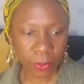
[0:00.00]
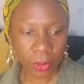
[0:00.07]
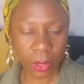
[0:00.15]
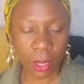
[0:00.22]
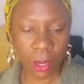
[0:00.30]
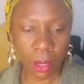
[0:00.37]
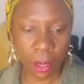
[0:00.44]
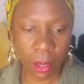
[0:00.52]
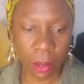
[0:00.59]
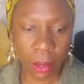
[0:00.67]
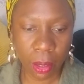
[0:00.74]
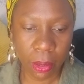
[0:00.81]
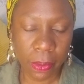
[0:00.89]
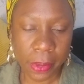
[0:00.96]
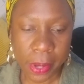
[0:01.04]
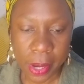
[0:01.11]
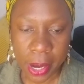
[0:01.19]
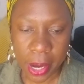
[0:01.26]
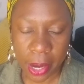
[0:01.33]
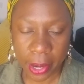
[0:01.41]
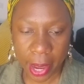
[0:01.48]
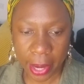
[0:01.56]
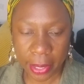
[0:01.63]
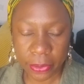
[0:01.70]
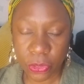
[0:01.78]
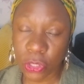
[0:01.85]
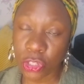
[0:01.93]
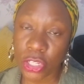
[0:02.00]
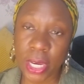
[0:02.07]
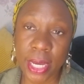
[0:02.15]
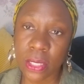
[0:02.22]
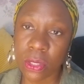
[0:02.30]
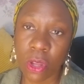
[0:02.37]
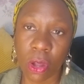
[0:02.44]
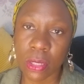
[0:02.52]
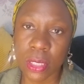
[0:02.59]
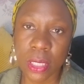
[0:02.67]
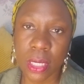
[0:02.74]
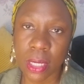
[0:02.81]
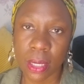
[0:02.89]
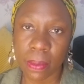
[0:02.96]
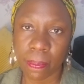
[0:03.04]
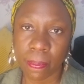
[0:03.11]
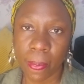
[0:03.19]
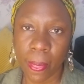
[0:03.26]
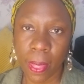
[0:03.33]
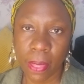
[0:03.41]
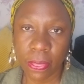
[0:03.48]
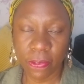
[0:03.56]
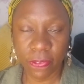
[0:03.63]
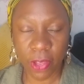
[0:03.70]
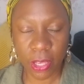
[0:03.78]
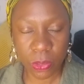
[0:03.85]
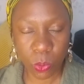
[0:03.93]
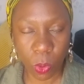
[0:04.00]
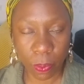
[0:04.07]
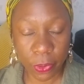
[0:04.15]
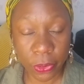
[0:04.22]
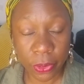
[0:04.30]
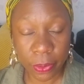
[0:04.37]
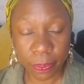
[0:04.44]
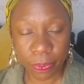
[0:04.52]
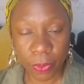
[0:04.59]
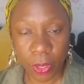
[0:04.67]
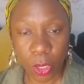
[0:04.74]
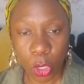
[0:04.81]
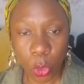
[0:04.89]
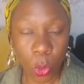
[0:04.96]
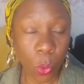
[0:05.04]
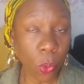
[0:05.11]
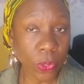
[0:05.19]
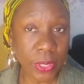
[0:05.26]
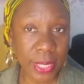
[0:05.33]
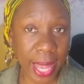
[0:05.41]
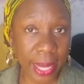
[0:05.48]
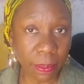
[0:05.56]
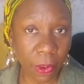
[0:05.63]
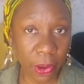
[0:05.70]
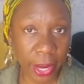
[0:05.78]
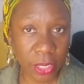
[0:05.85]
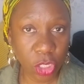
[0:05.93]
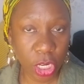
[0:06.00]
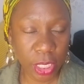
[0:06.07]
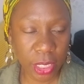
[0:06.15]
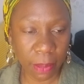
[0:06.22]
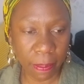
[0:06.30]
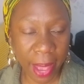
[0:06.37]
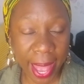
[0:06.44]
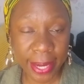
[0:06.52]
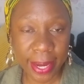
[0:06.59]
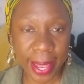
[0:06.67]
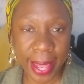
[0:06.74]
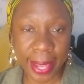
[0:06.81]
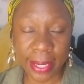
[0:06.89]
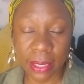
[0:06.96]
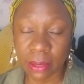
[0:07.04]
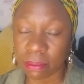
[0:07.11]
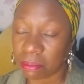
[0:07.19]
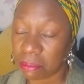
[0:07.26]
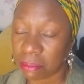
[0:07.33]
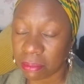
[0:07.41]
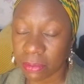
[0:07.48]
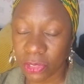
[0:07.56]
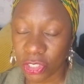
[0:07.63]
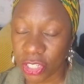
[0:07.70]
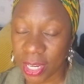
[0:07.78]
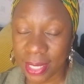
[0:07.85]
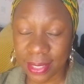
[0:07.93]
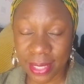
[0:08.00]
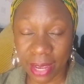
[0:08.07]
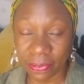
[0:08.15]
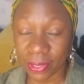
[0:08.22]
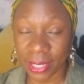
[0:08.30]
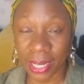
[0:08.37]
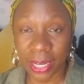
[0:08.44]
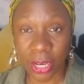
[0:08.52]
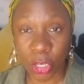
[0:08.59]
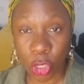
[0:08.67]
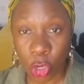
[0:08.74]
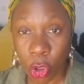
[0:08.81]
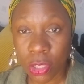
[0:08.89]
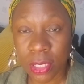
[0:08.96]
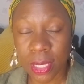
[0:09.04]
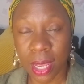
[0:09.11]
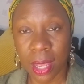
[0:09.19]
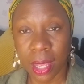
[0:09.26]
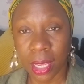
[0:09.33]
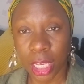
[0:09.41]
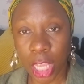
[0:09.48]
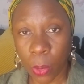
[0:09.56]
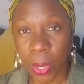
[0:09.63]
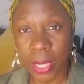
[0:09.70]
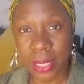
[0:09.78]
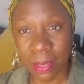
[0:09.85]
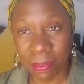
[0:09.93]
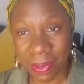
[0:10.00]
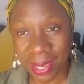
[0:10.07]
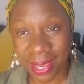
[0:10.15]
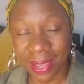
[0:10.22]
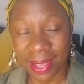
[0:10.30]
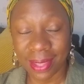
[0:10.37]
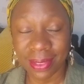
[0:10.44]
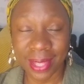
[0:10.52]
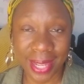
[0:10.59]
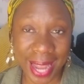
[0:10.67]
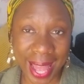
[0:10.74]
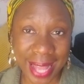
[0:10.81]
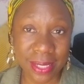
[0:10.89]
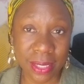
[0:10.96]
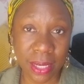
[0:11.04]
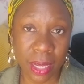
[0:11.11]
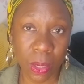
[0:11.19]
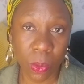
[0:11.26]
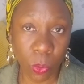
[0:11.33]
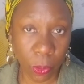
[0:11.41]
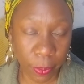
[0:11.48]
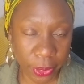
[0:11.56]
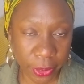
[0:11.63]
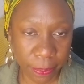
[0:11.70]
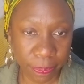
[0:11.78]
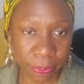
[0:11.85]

Uh, okay, so she is not the first woman who will stand by a cheating man, and she is definitely not going to be the last woman.